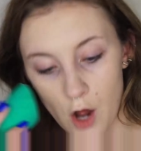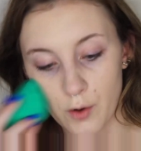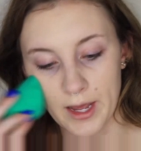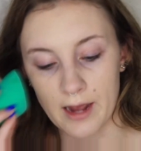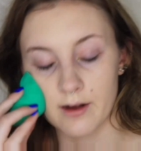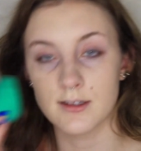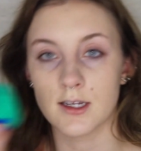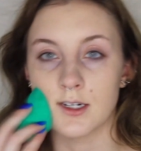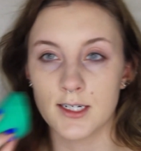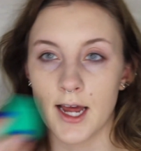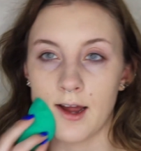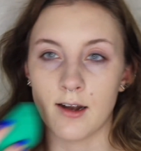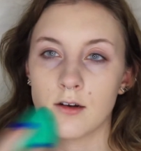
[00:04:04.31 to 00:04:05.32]
oh yeah, it's in
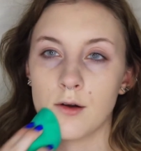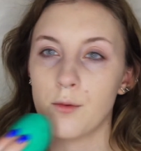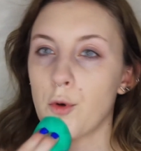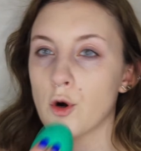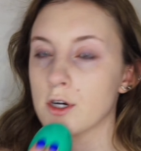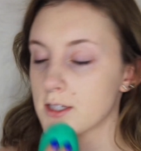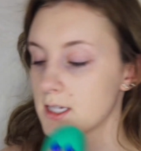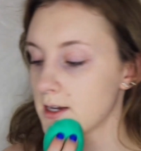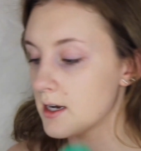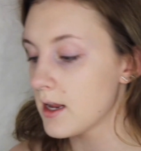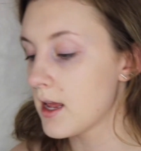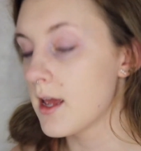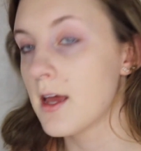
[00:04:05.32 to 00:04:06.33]
10
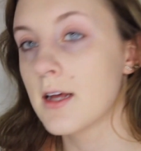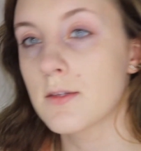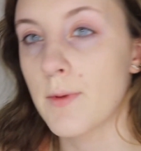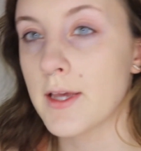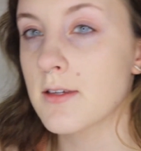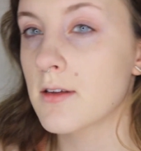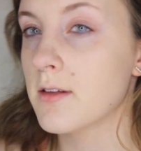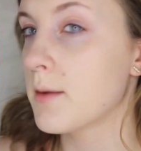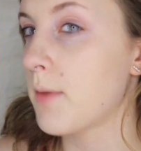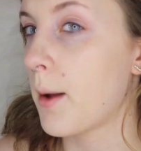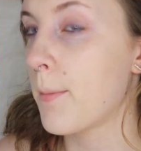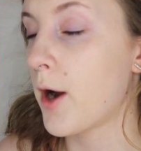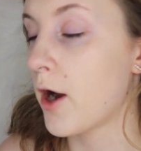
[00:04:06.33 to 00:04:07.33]
Porcelain. It's basically
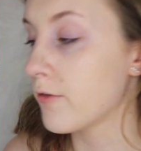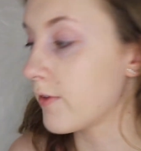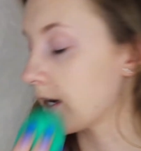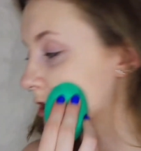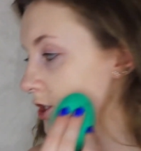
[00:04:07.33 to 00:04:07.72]
my perfect